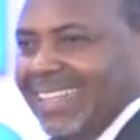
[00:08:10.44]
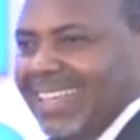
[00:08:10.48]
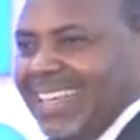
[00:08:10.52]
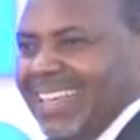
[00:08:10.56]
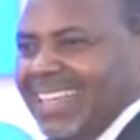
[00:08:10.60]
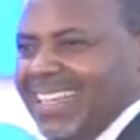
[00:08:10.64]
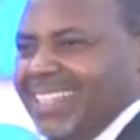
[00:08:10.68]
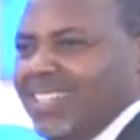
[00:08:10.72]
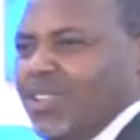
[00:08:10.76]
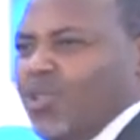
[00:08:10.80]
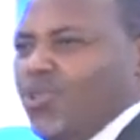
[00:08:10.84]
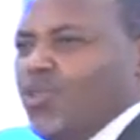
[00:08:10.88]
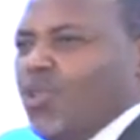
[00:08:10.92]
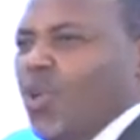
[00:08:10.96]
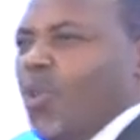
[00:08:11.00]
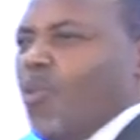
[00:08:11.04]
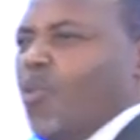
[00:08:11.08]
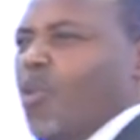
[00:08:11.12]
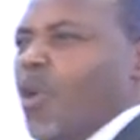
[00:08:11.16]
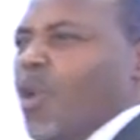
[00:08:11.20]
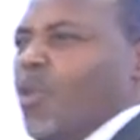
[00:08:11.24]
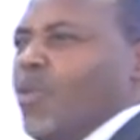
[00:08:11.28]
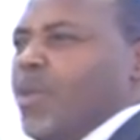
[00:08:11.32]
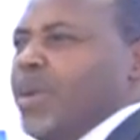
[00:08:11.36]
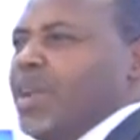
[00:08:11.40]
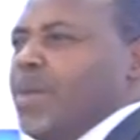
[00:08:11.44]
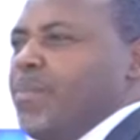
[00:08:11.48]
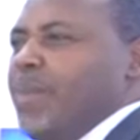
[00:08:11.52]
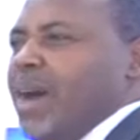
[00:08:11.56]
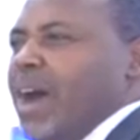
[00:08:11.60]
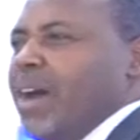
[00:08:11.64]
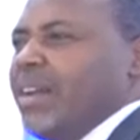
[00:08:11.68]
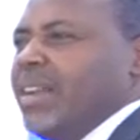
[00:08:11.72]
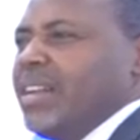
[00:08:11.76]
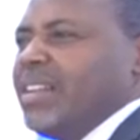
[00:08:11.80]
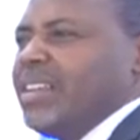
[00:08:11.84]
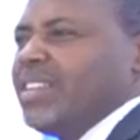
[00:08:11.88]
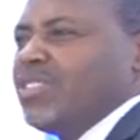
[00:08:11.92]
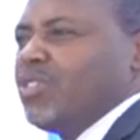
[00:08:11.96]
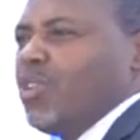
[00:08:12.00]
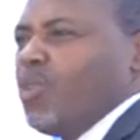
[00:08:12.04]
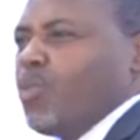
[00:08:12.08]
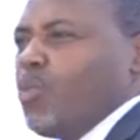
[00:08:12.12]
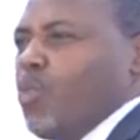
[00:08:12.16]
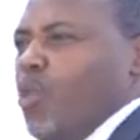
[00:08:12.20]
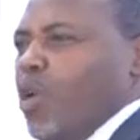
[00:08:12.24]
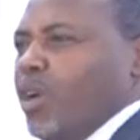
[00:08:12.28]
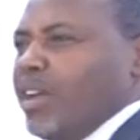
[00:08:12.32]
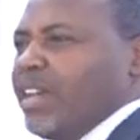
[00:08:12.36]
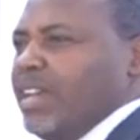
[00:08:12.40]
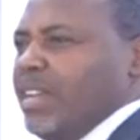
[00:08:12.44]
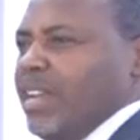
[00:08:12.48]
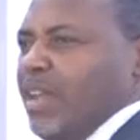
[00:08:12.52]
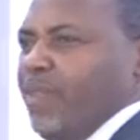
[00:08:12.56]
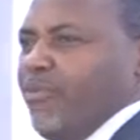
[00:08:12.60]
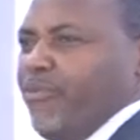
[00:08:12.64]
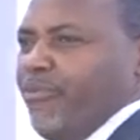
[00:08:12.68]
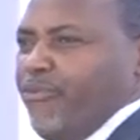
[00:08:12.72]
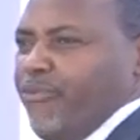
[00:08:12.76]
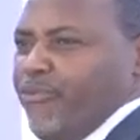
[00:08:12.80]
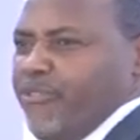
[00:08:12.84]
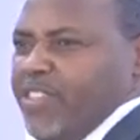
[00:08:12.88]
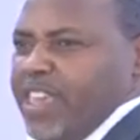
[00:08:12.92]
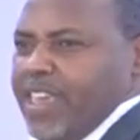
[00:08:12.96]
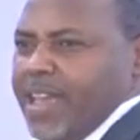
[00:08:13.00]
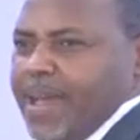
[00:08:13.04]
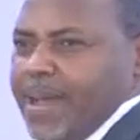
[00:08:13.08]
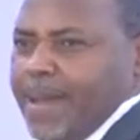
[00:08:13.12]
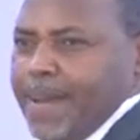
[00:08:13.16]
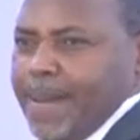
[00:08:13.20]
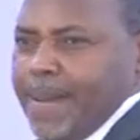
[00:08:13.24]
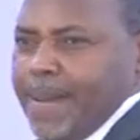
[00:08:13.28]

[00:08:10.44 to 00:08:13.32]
He's still not worried about it. He's not walking in fear.